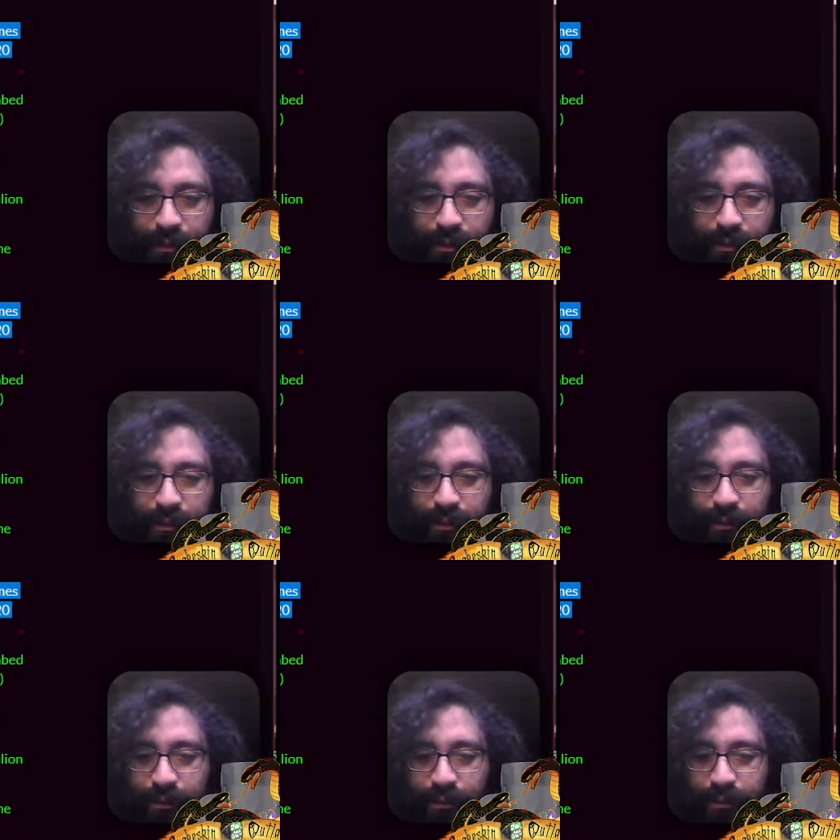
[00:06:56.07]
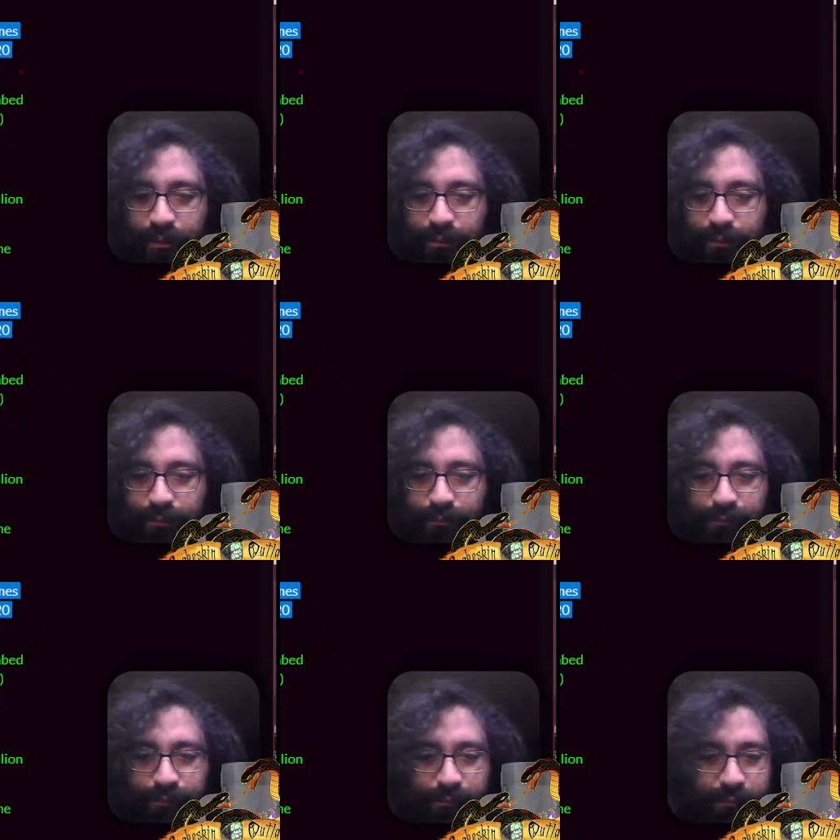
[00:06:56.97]
which we're going to look at later on, which is
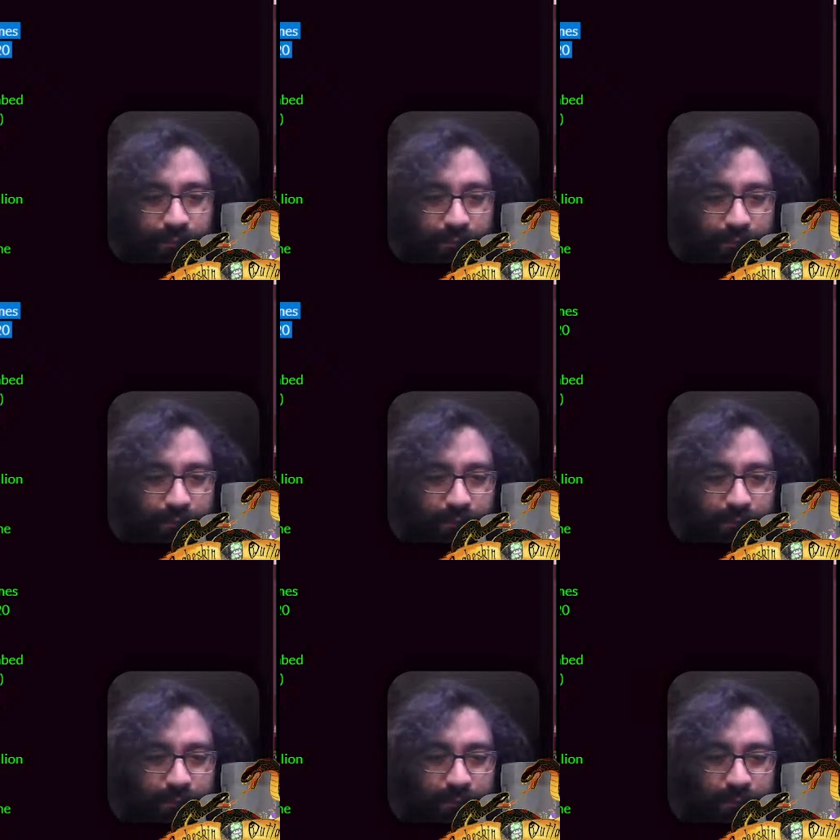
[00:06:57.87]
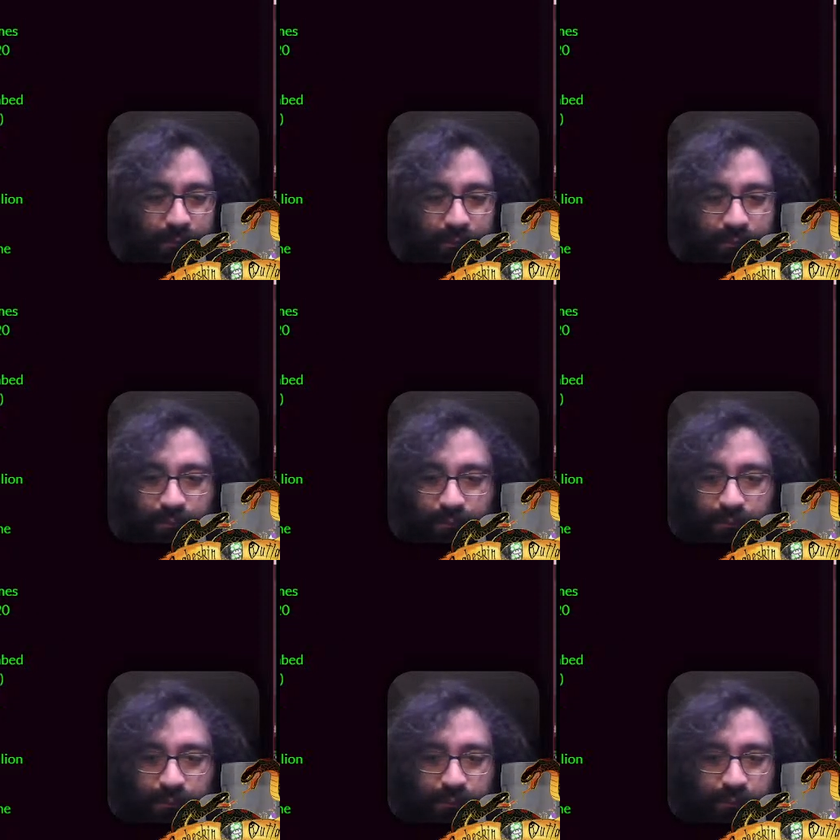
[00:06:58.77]
one of our main channels that we used,